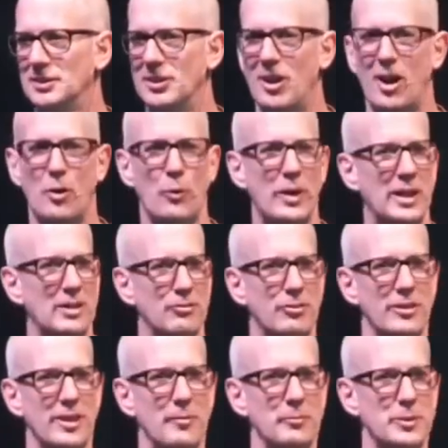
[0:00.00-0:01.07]
not waiting for
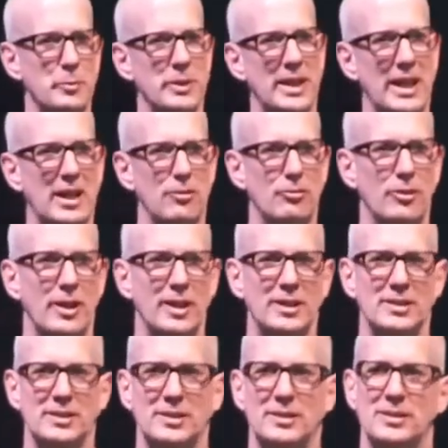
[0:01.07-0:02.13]
them to behave
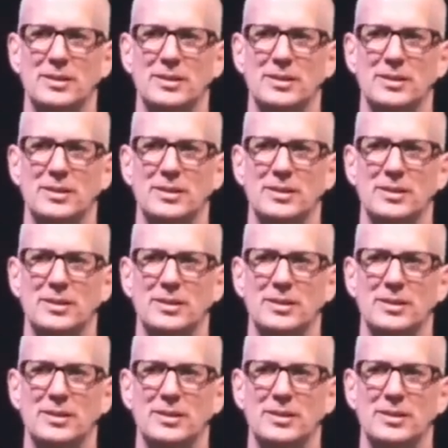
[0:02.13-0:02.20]
right,